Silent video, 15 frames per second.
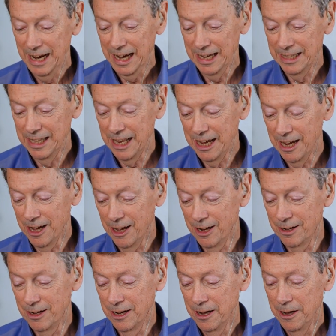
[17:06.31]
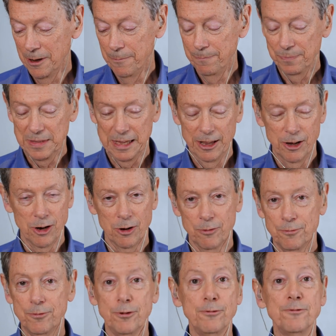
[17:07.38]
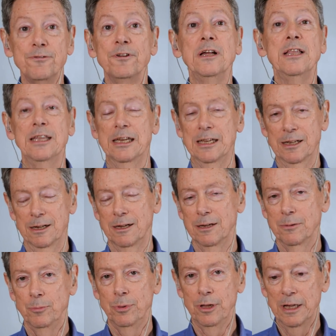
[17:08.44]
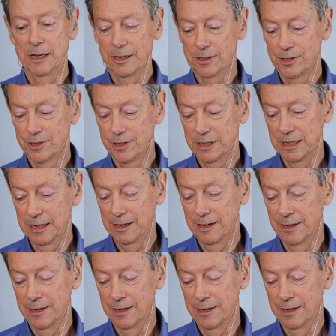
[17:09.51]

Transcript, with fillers: And then, you know, fulfilling bliss.